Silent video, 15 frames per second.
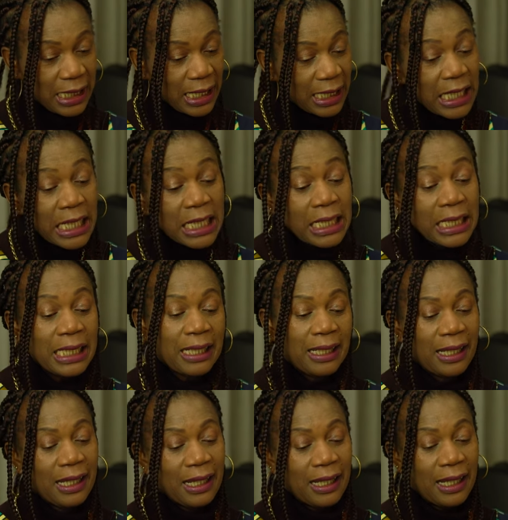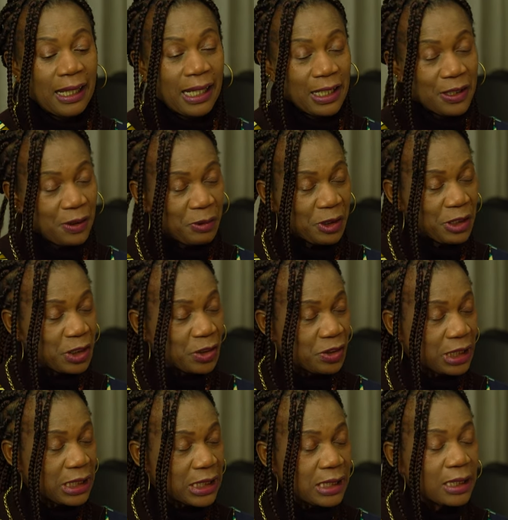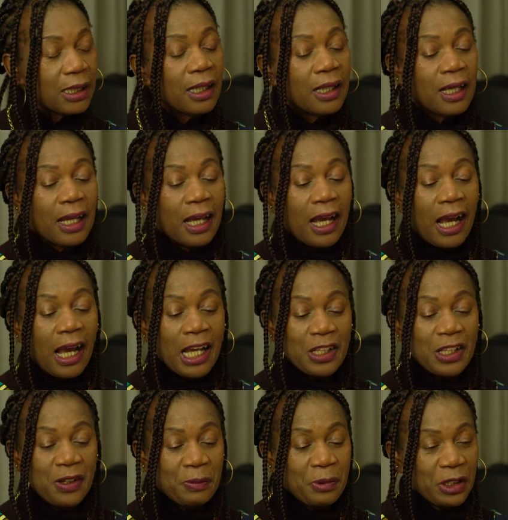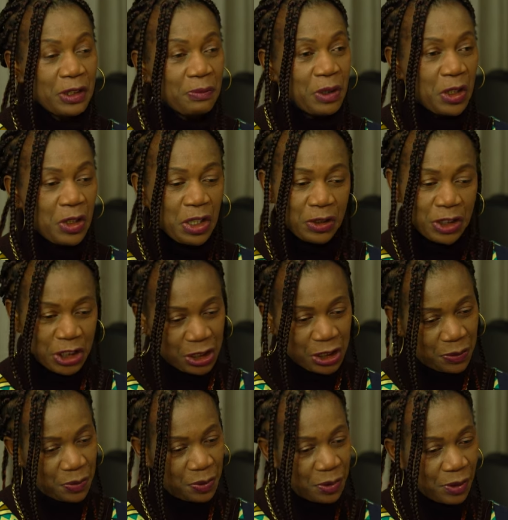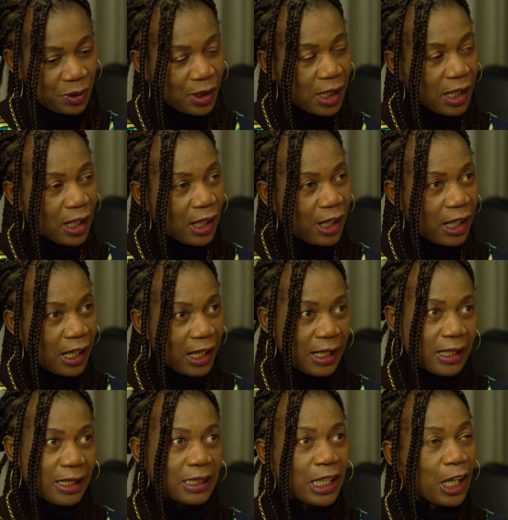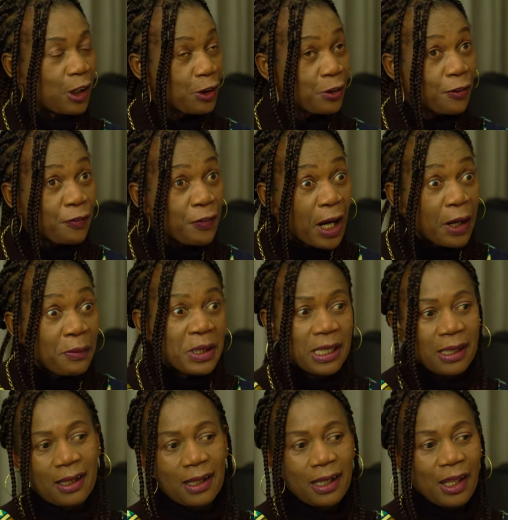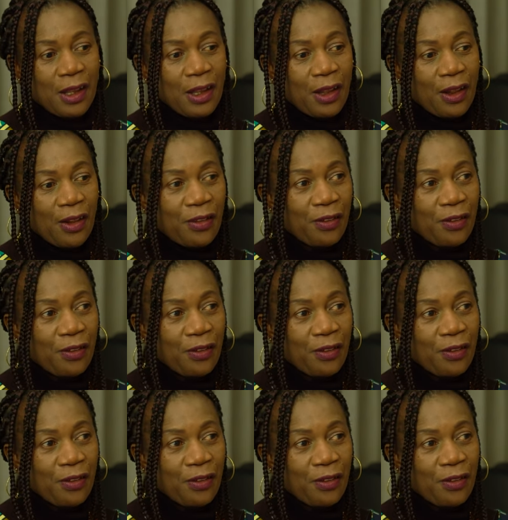Mm-hmm. I knew about the treaty. I knew about the merino sheep and a lot of farming. Mm.